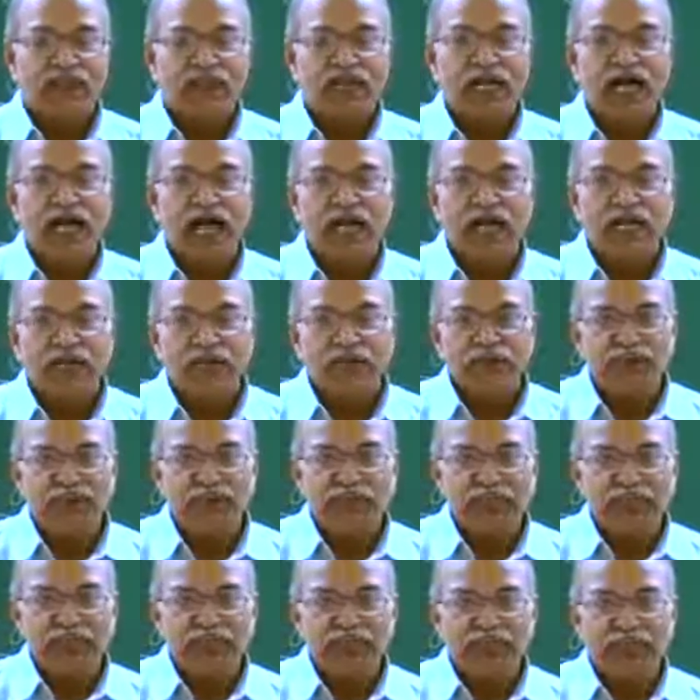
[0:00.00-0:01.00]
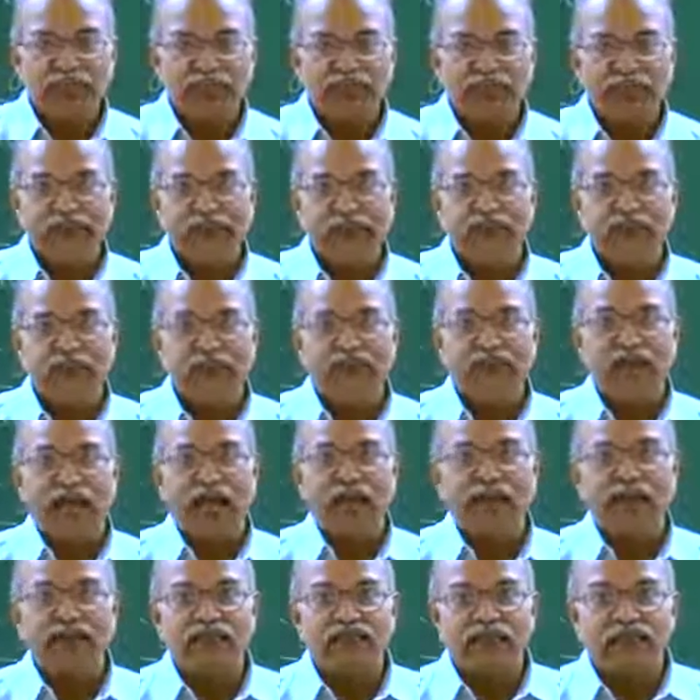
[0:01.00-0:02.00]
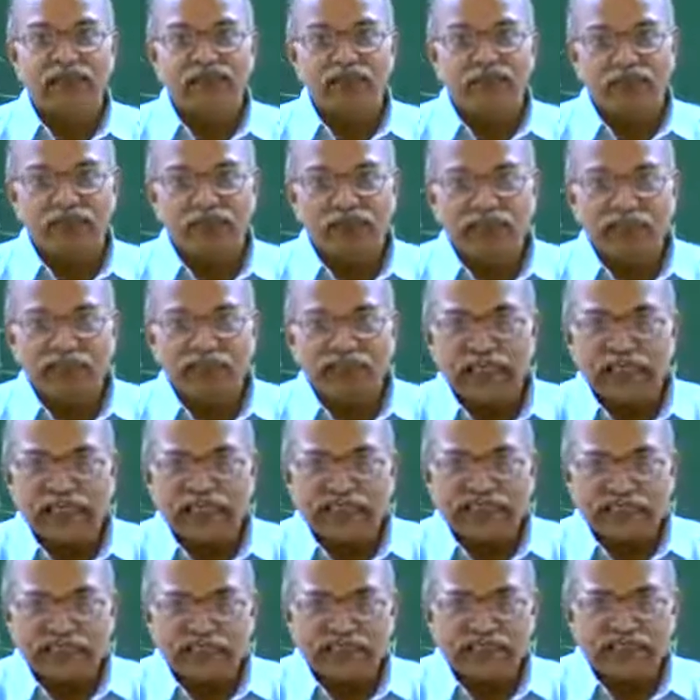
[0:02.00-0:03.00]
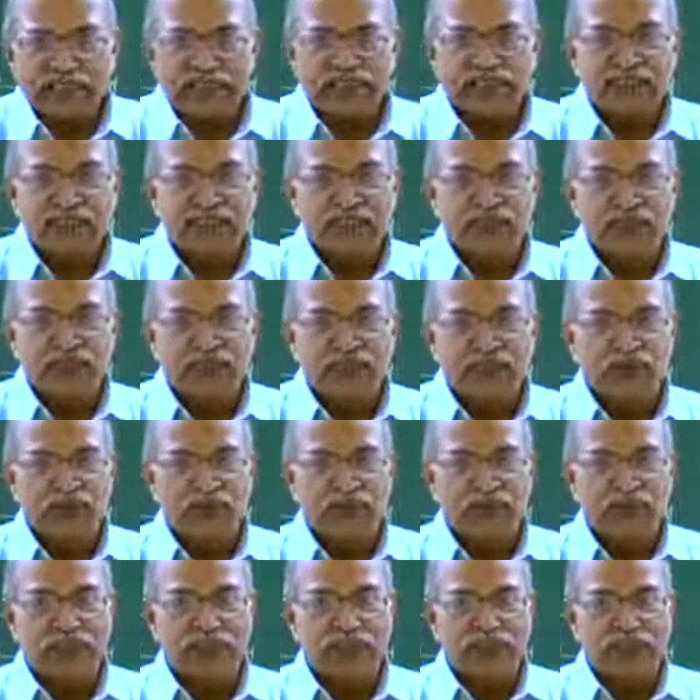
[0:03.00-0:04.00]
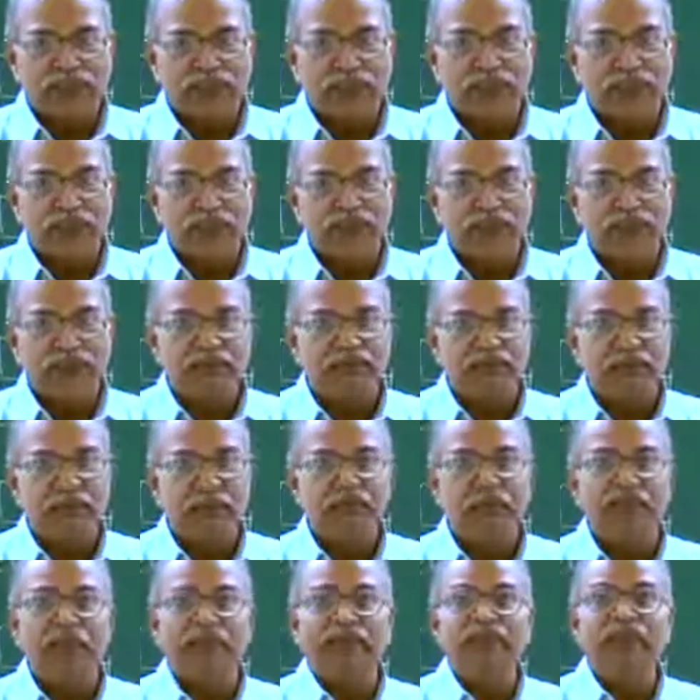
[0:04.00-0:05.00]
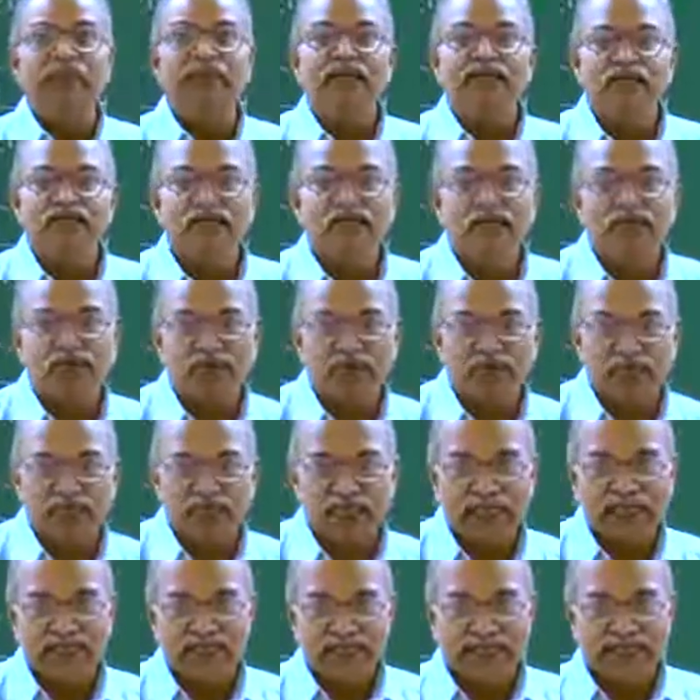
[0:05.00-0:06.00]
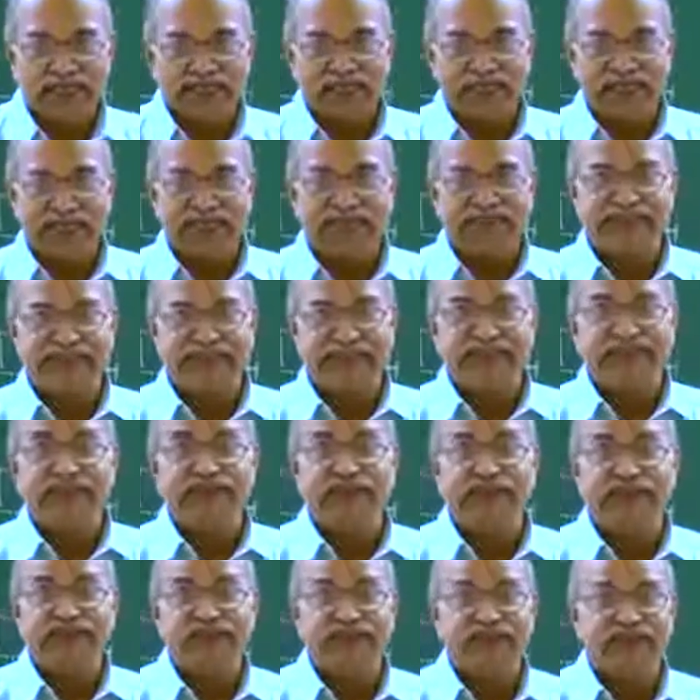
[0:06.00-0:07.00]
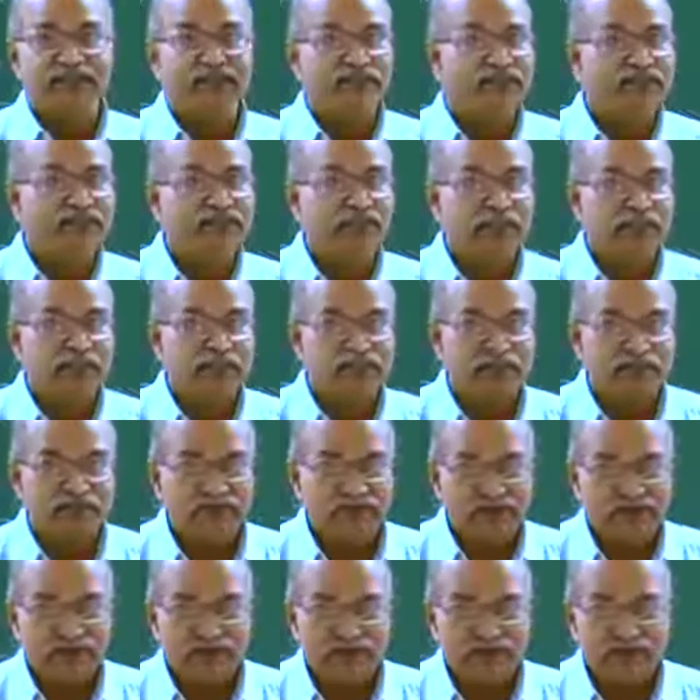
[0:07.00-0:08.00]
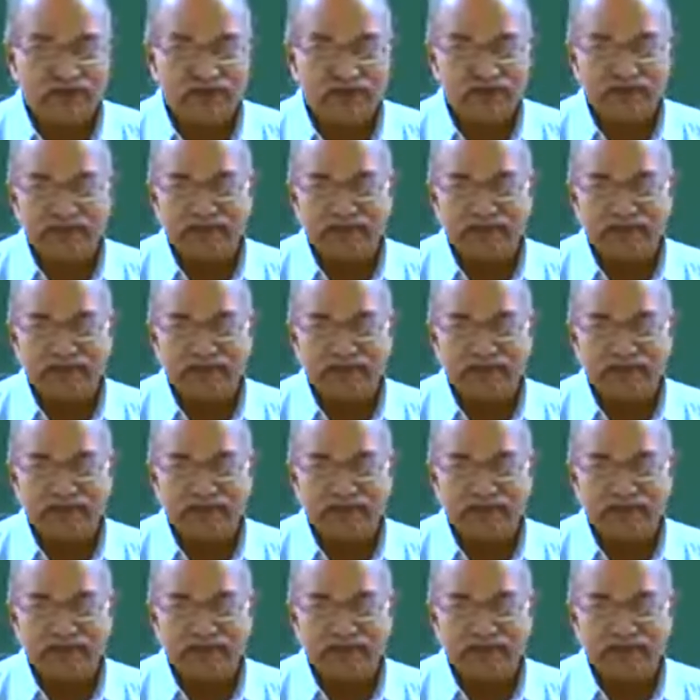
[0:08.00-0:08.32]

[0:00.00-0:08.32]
I had put it between parallel polarizers. You put it between perpendicular polarizers and see the colors, they will be different.